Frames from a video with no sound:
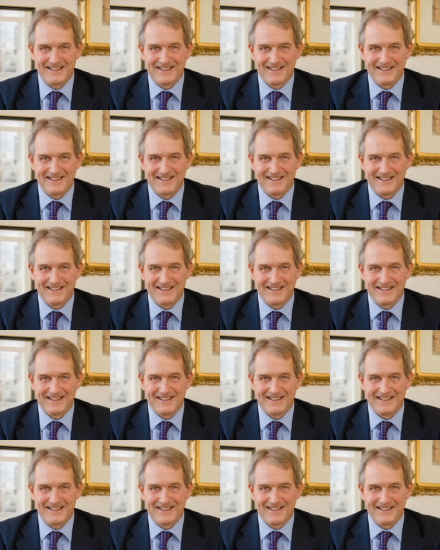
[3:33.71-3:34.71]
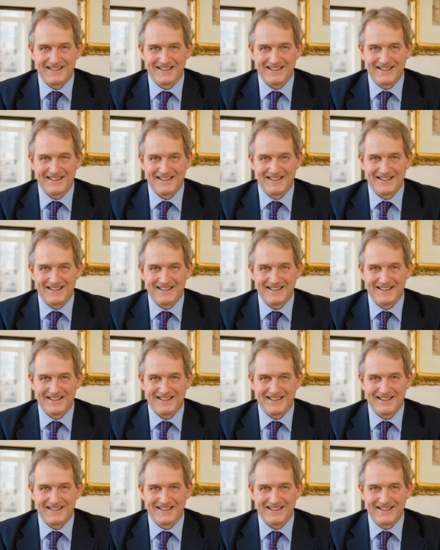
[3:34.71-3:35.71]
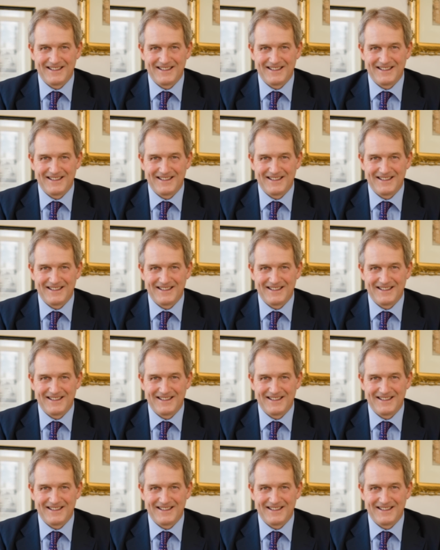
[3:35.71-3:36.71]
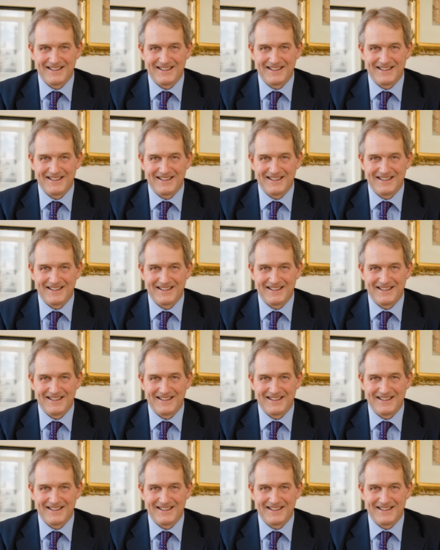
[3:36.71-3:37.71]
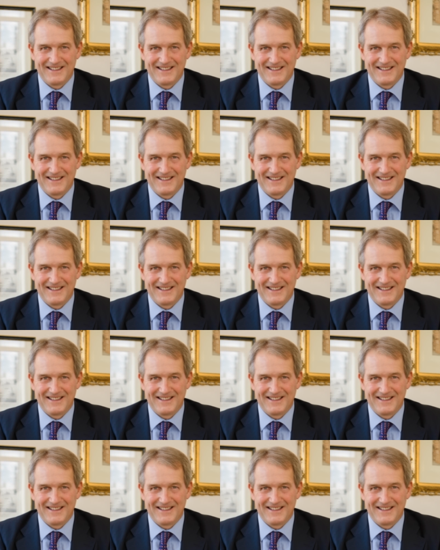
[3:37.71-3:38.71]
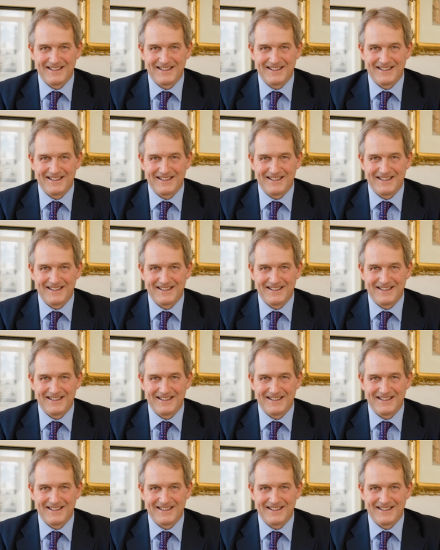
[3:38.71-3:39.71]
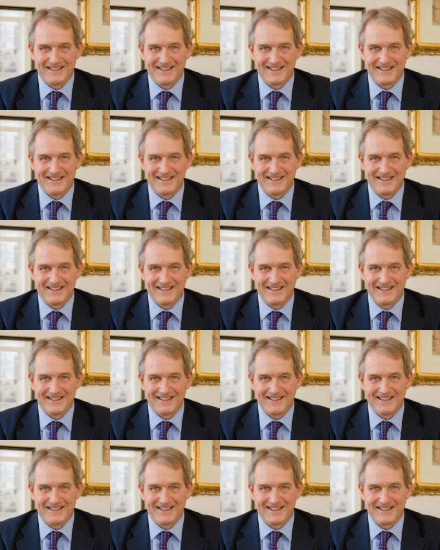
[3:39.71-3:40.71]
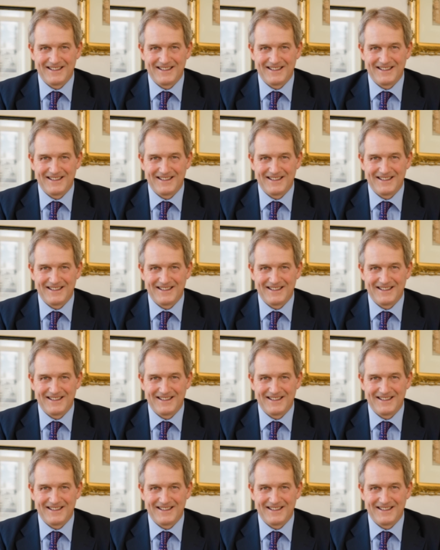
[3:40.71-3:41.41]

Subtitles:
(no lip movement)